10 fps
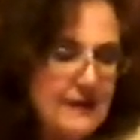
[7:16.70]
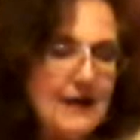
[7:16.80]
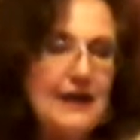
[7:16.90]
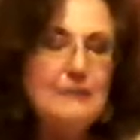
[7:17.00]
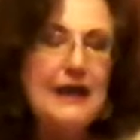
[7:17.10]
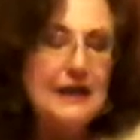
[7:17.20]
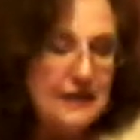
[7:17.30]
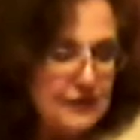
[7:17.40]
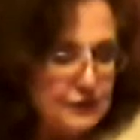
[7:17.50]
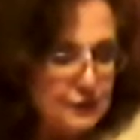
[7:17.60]
and my
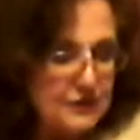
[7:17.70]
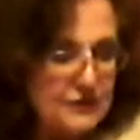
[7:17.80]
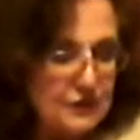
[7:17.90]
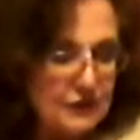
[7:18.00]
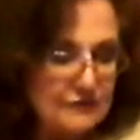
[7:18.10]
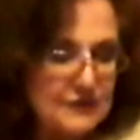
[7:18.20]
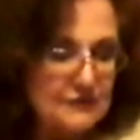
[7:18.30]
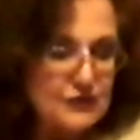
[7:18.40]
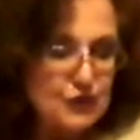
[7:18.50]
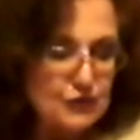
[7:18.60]
hidden reserves
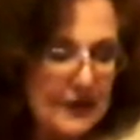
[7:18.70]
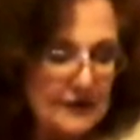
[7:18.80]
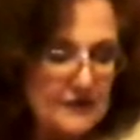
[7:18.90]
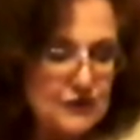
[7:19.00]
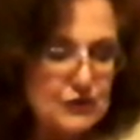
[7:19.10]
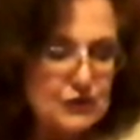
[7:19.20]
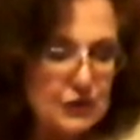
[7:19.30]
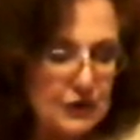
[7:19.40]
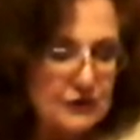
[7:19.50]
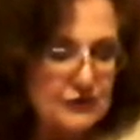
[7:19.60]
of strength
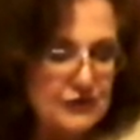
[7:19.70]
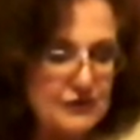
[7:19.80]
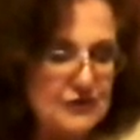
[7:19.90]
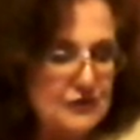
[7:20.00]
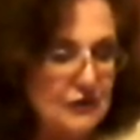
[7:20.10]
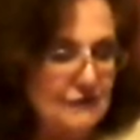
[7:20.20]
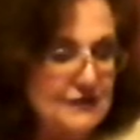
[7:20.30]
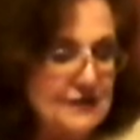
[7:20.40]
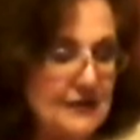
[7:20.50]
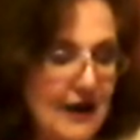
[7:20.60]
surged to the
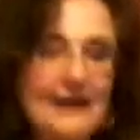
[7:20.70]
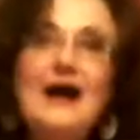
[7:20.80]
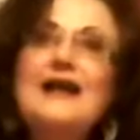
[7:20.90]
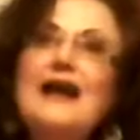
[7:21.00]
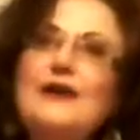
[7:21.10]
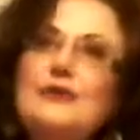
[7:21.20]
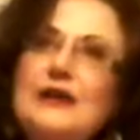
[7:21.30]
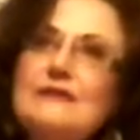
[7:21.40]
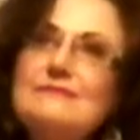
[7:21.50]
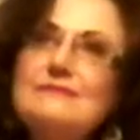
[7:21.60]
surface, and I got
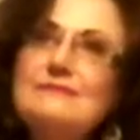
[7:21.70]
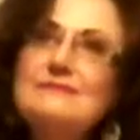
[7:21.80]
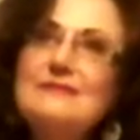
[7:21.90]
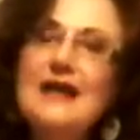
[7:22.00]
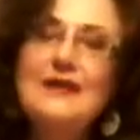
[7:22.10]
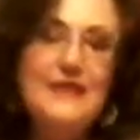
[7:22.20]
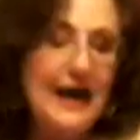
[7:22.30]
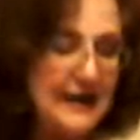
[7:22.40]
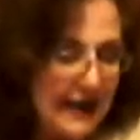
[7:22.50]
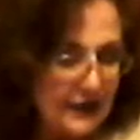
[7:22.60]
angry. And
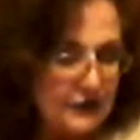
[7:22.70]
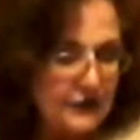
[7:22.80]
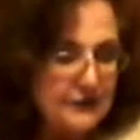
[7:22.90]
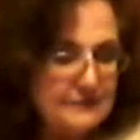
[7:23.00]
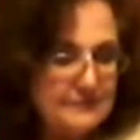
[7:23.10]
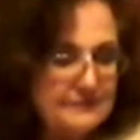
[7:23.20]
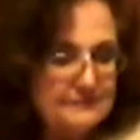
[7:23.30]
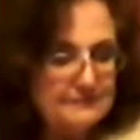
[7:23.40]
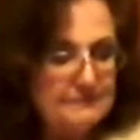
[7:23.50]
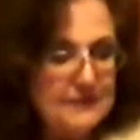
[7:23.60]
that anger
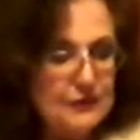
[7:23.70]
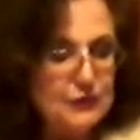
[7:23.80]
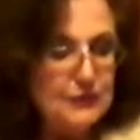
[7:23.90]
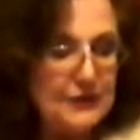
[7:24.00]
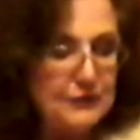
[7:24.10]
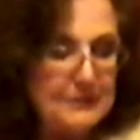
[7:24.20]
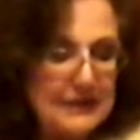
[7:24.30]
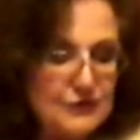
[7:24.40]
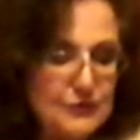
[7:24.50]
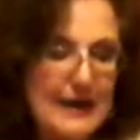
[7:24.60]
triggered me
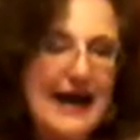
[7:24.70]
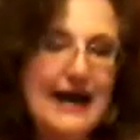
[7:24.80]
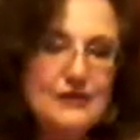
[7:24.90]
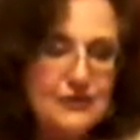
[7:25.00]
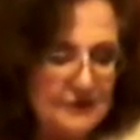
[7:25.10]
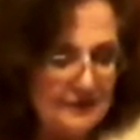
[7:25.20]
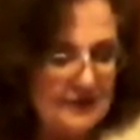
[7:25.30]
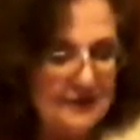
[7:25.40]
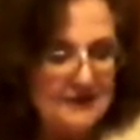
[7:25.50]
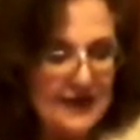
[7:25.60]
into action,
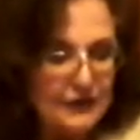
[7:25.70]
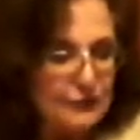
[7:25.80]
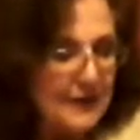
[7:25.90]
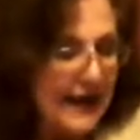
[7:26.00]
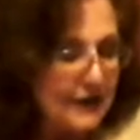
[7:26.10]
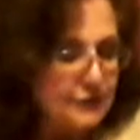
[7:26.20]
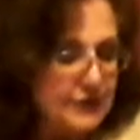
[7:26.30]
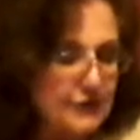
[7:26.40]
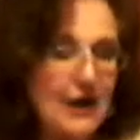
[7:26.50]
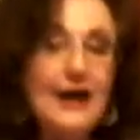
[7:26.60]
and as I grew
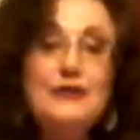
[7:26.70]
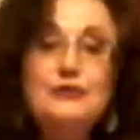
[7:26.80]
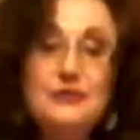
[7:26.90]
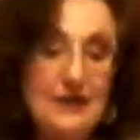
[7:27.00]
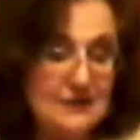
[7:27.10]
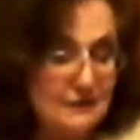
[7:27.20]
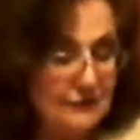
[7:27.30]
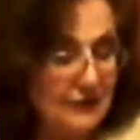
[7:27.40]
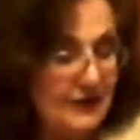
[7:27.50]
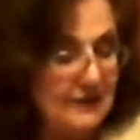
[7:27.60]
angrier, I grew less
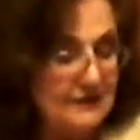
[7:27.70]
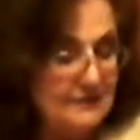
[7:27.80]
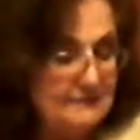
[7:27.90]
afraid.